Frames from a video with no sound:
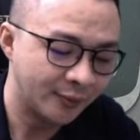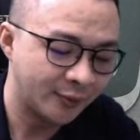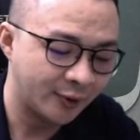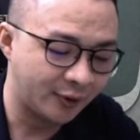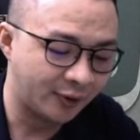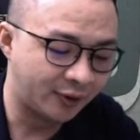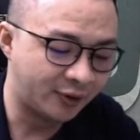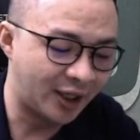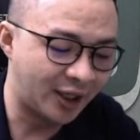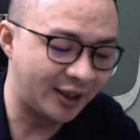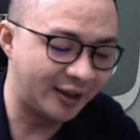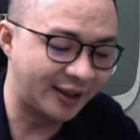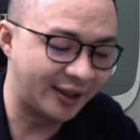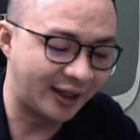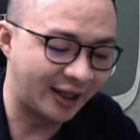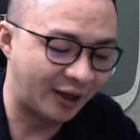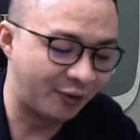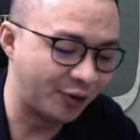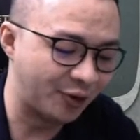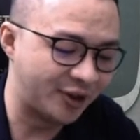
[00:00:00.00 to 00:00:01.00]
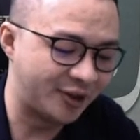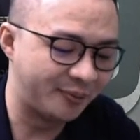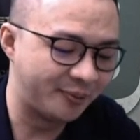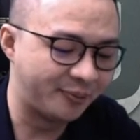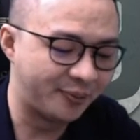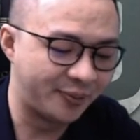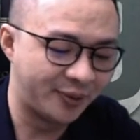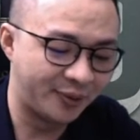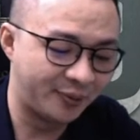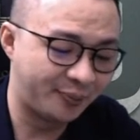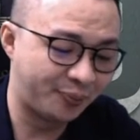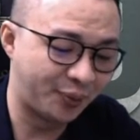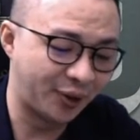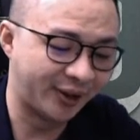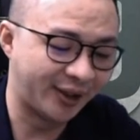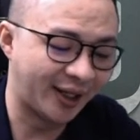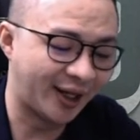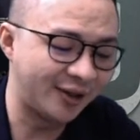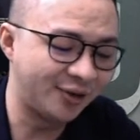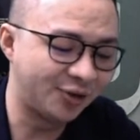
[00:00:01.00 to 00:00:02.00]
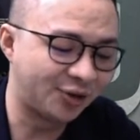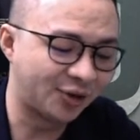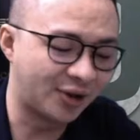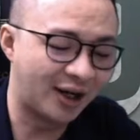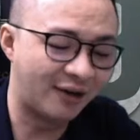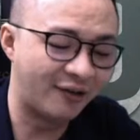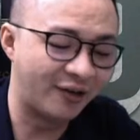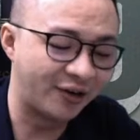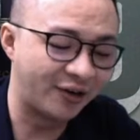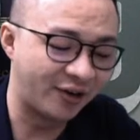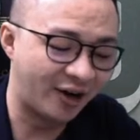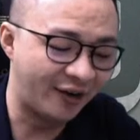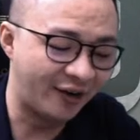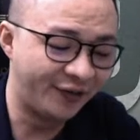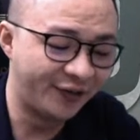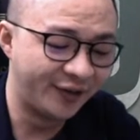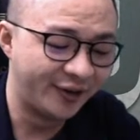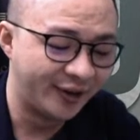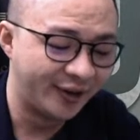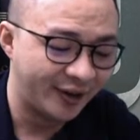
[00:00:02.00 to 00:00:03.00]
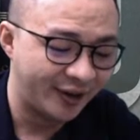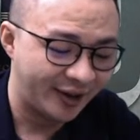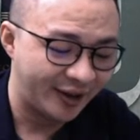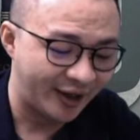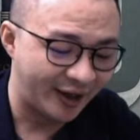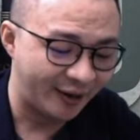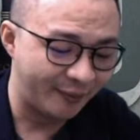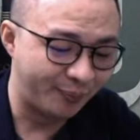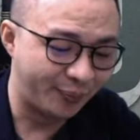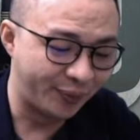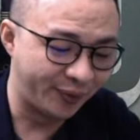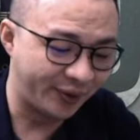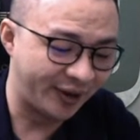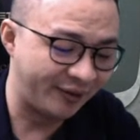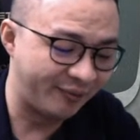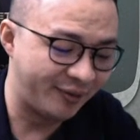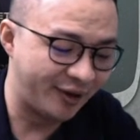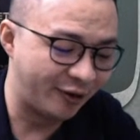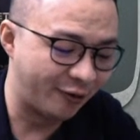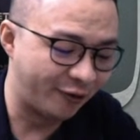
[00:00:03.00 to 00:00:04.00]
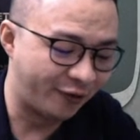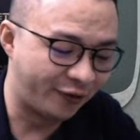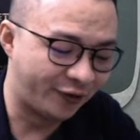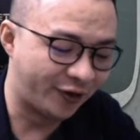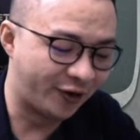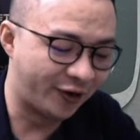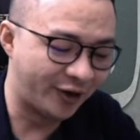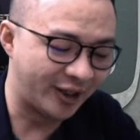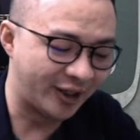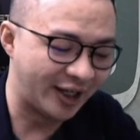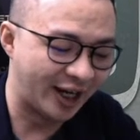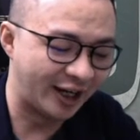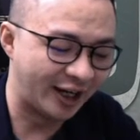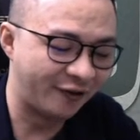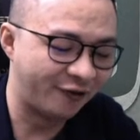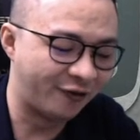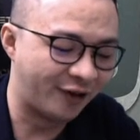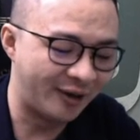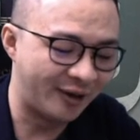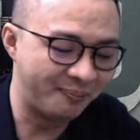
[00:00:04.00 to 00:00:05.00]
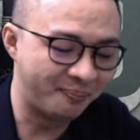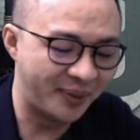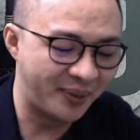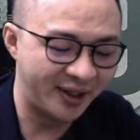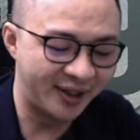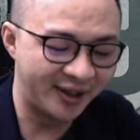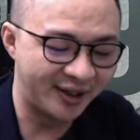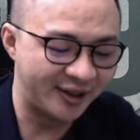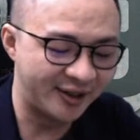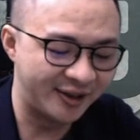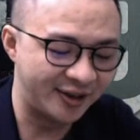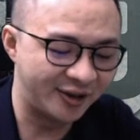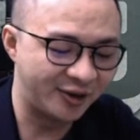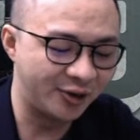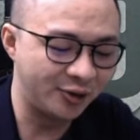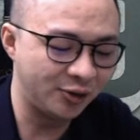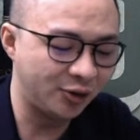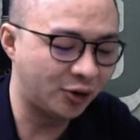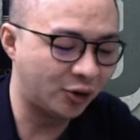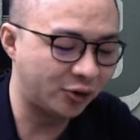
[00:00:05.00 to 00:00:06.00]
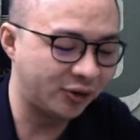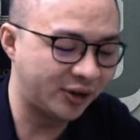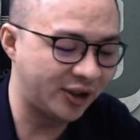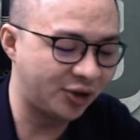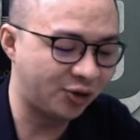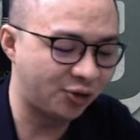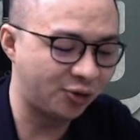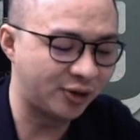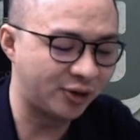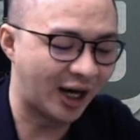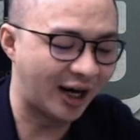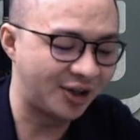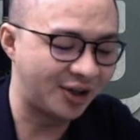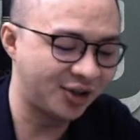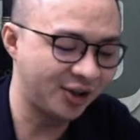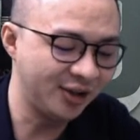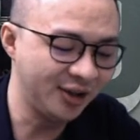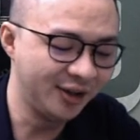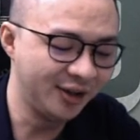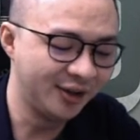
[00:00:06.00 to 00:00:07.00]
Alright, then I will pretend, draw out a graph, and give me a 4 and negative 1, bigger than 0, go these two directions.